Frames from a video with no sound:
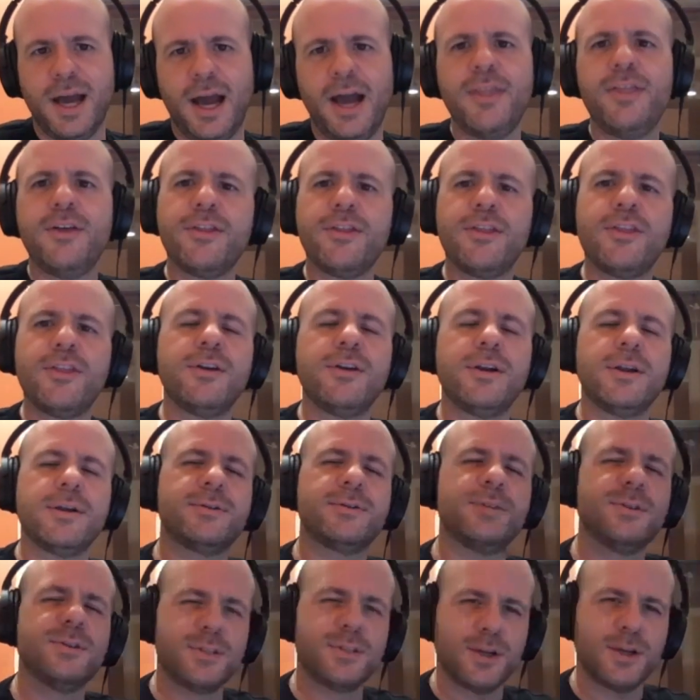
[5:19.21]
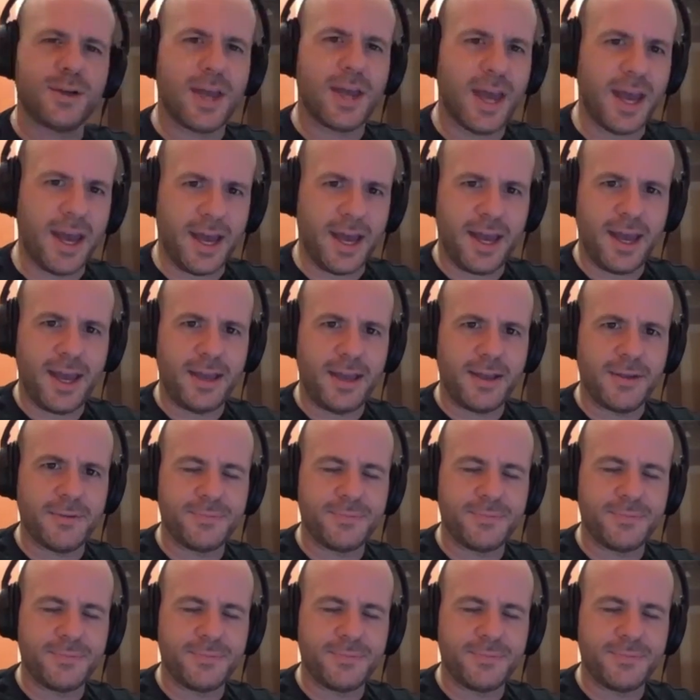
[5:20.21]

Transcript: I thought the third act was okay.